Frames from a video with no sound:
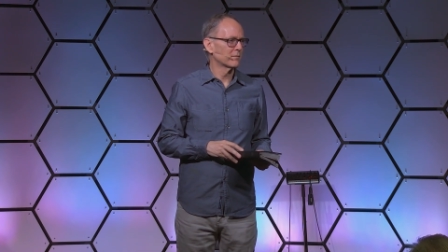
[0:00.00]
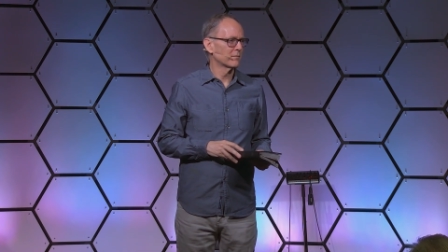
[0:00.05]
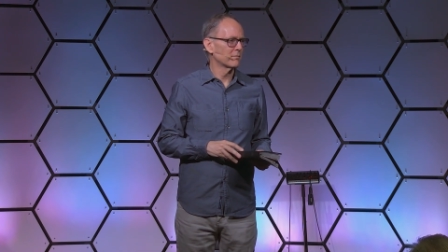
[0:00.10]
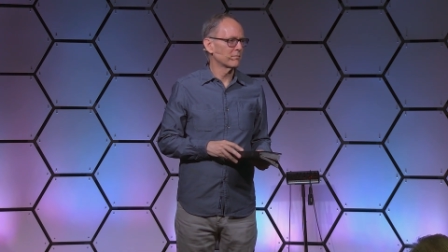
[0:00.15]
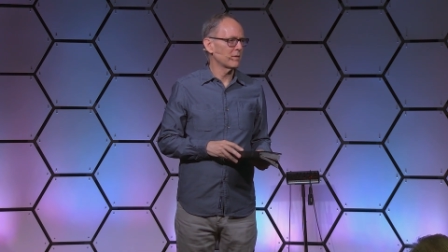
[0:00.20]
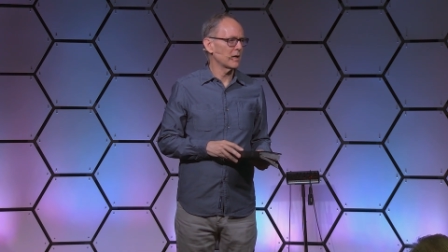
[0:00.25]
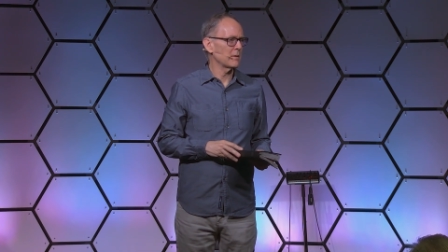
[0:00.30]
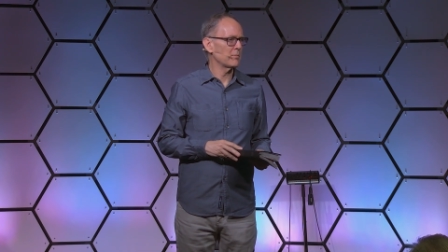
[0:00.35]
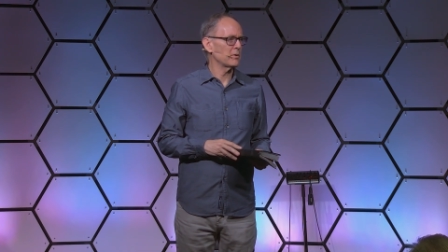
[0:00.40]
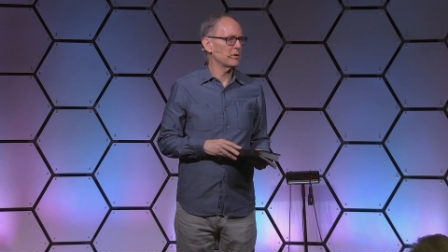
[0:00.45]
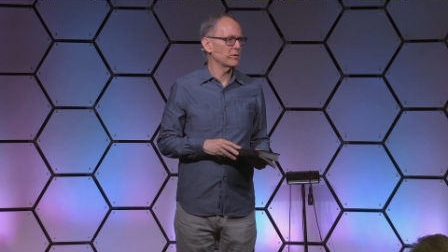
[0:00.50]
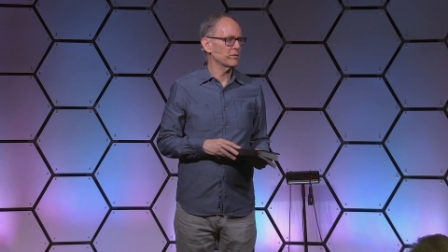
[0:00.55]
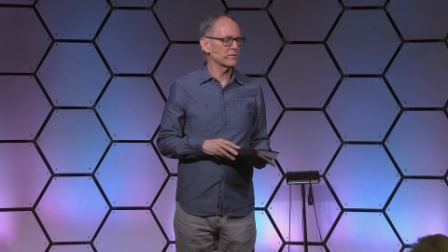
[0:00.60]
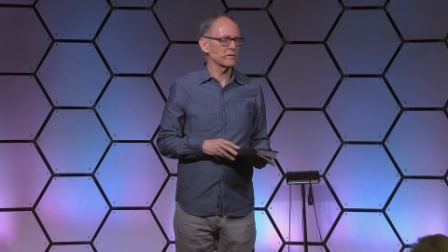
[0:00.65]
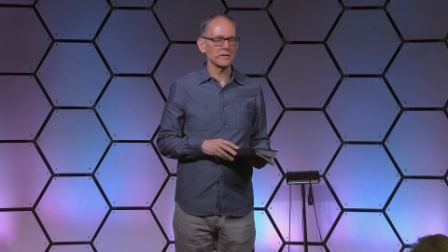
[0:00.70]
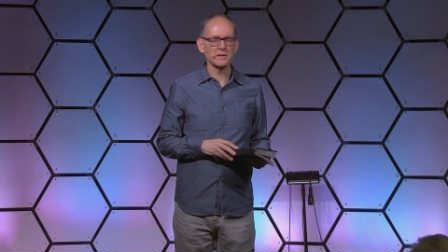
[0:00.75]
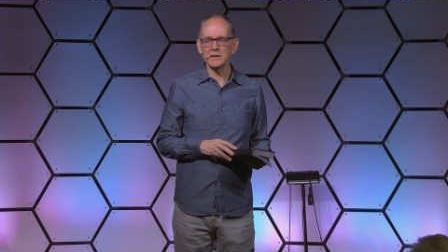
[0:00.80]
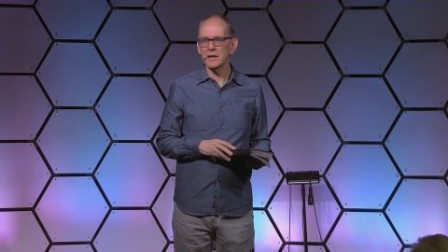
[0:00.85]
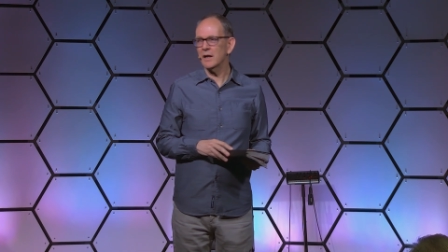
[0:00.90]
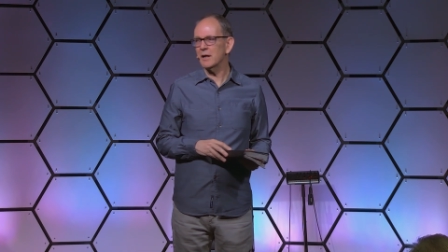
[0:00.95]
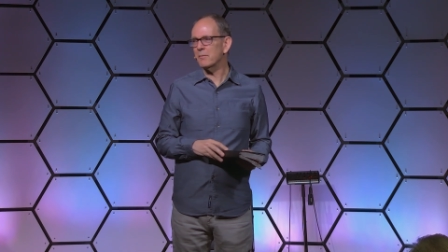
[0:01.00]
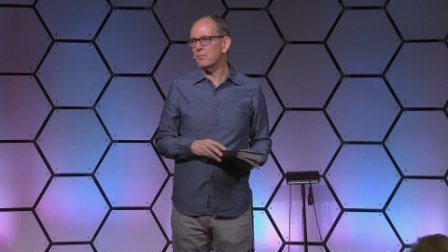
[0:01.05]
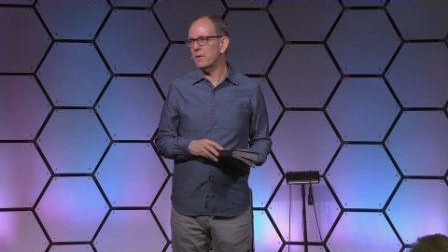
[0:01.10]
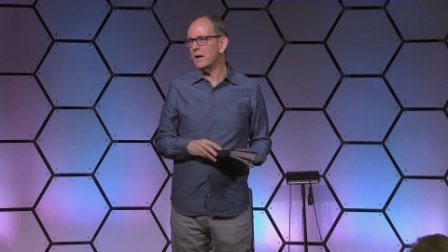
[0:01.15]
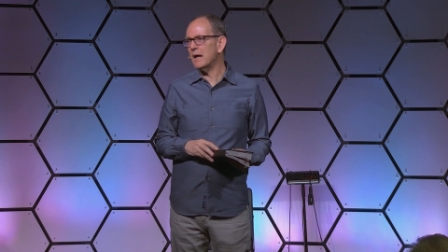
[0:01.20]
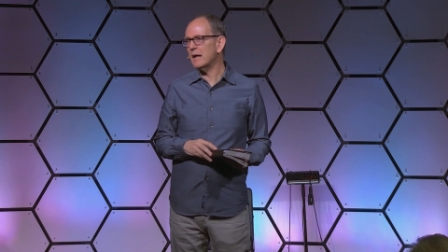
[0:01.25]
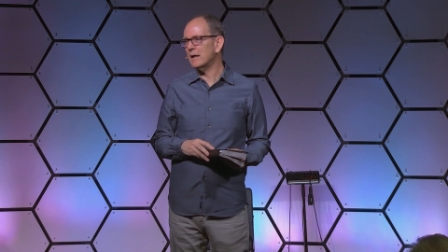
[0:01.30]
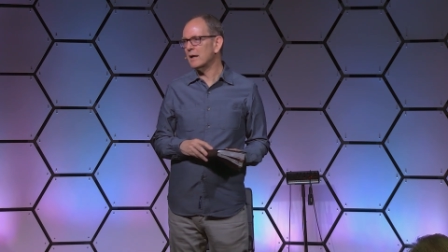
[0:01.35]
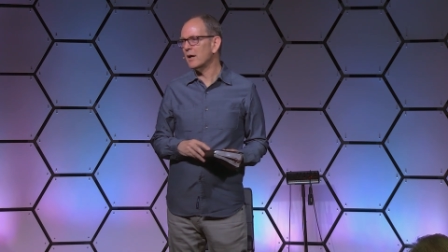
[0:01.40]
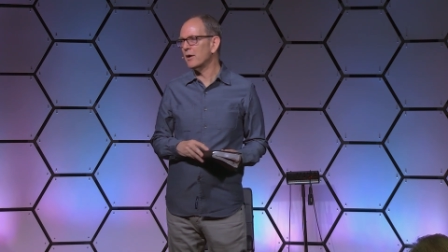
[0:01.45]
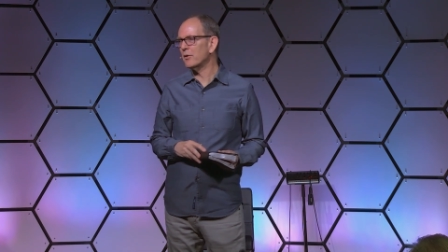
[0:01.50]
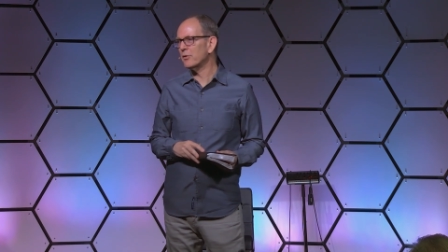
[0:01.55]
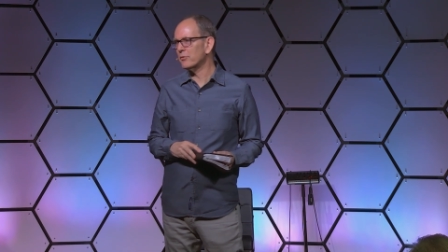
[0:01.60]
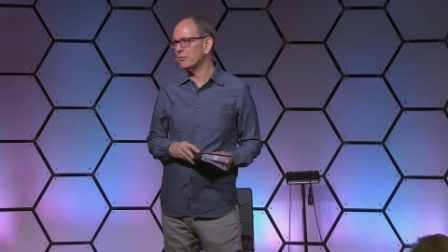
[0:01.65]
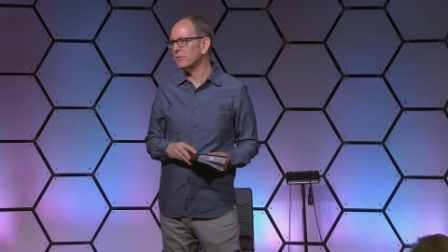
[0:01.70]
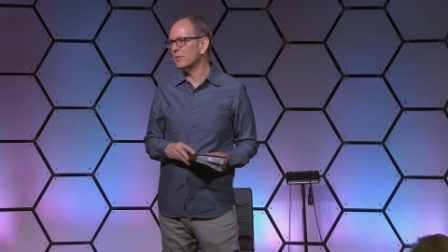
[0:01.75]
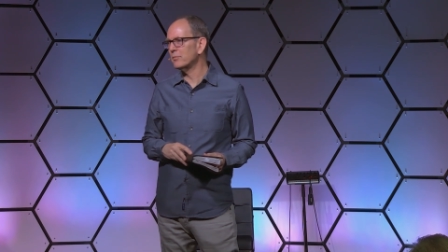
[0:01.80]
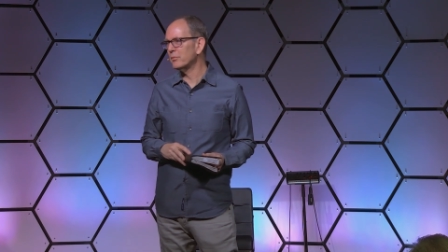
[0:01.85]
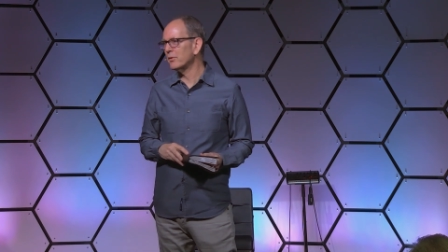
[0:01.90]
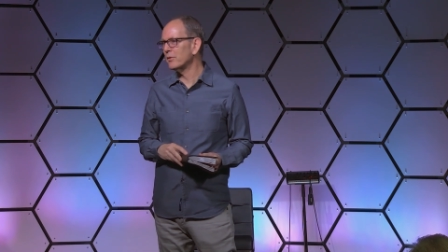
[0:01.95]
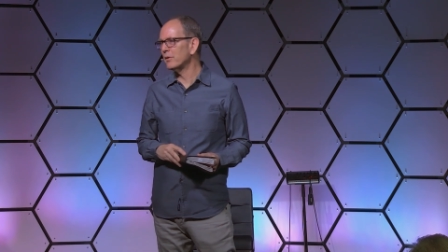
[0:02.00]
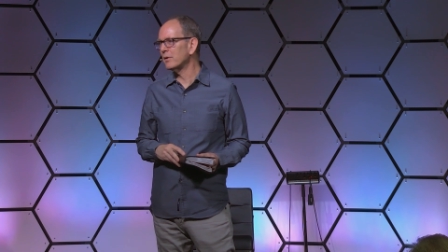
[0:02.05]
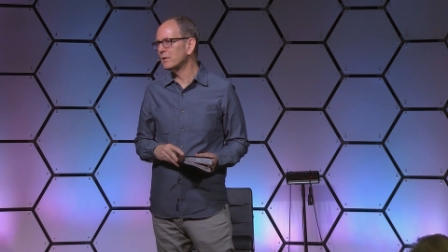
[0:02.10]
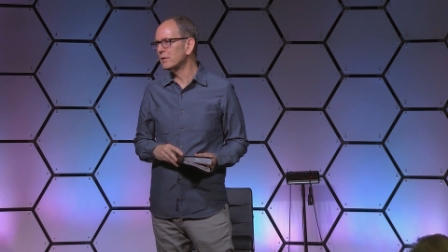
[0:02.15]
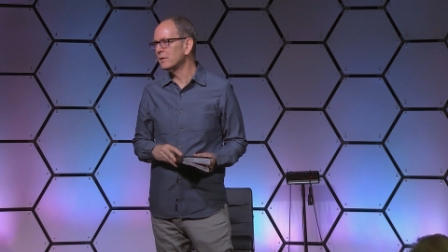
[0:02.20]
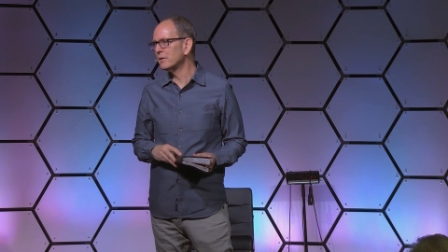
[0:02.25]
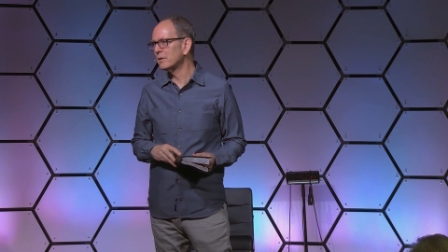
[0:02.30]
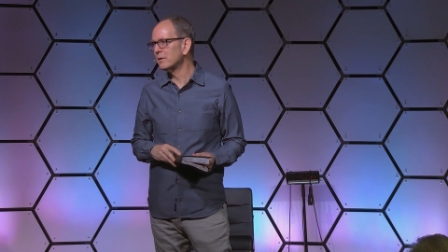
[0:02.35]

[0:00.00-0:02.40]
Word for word: Maybe you just got a bad health report.